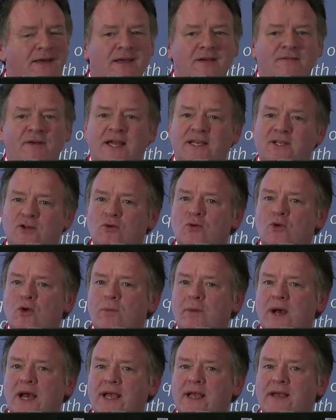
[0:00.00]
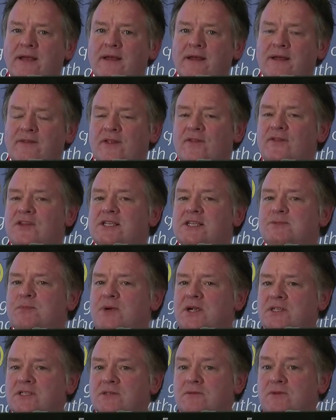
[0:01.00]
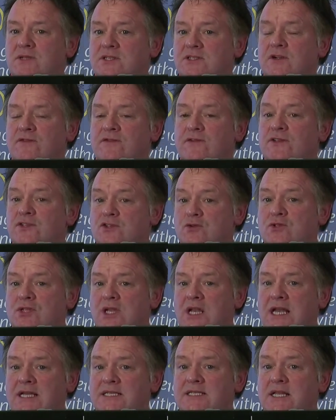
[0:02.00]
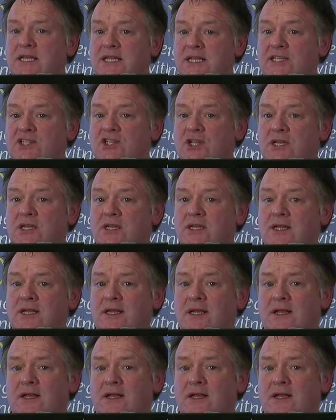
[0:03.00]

If I don't go back, then person will suffer social isolation.